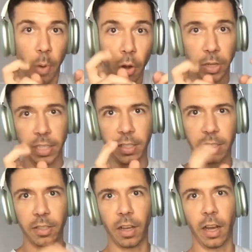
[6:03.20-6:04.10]

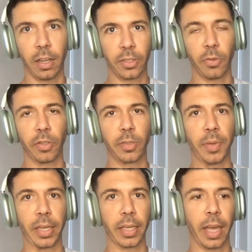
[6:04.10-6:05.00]
parties, uh, so to
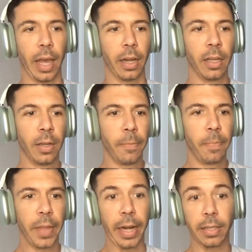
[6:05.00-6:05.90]
speak, and
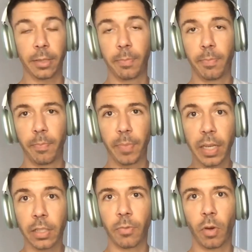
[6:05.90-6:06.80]
and it's
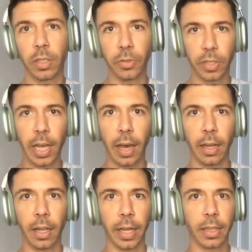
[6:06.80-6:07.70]
because of what you
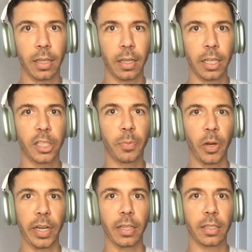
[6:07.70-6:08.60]
said, like the
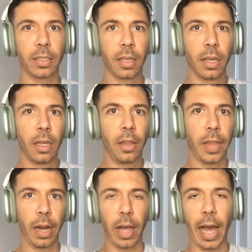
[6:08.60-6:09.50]
experience
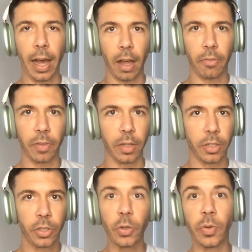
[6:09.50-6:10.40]
that I'll have in
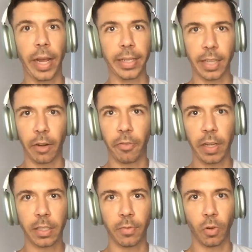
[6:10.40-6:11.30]
two days at a
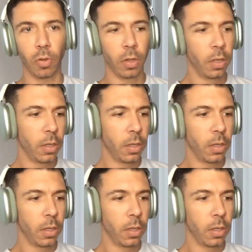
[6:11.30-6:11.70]
festival